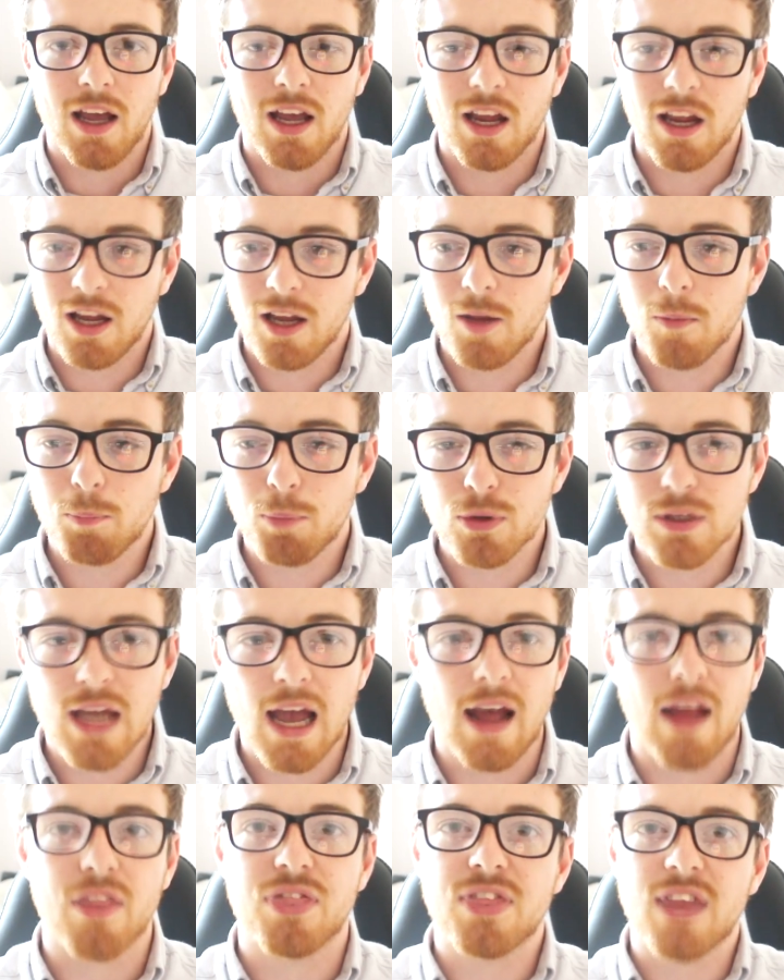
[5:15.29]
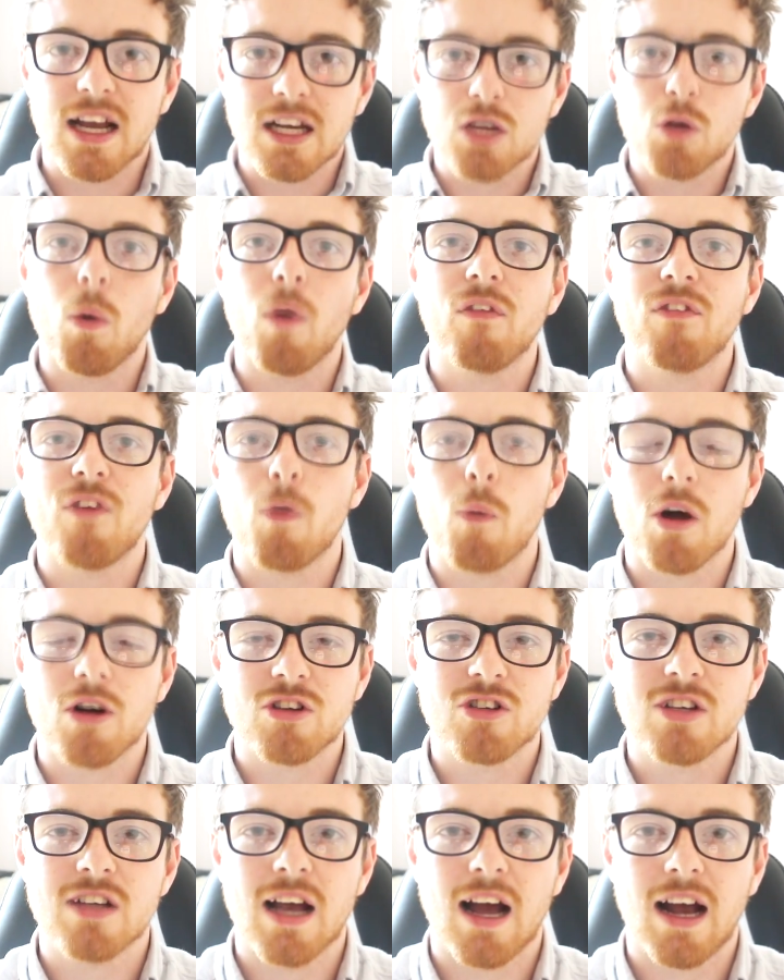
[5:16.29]
Um, but yeah, thank you all for
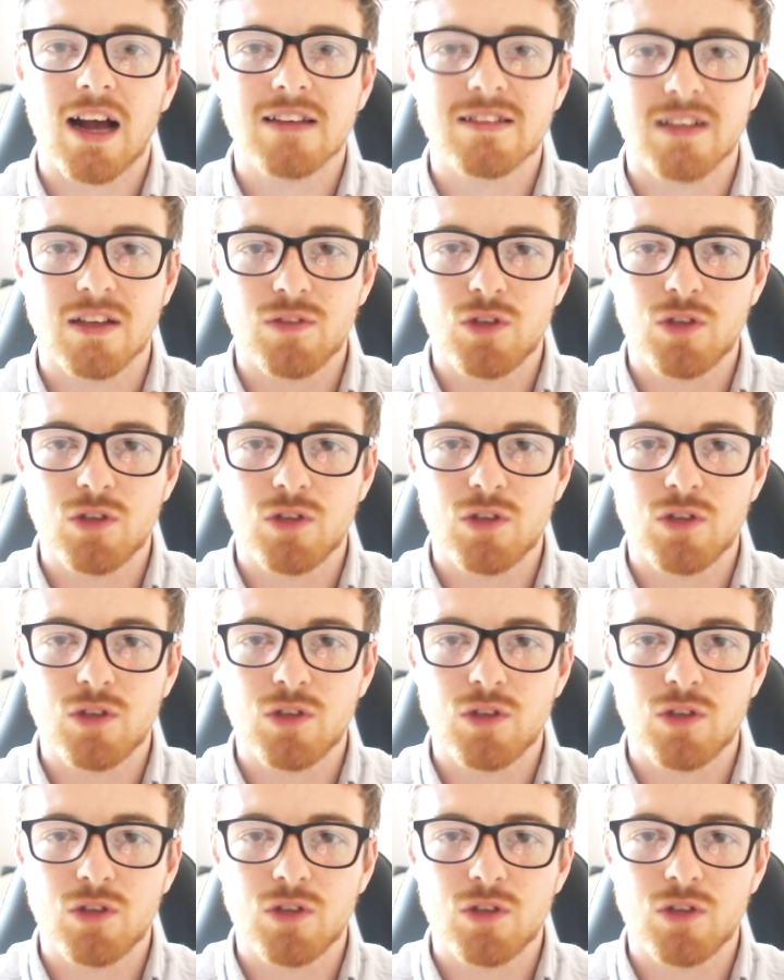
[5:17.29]
watching, guys.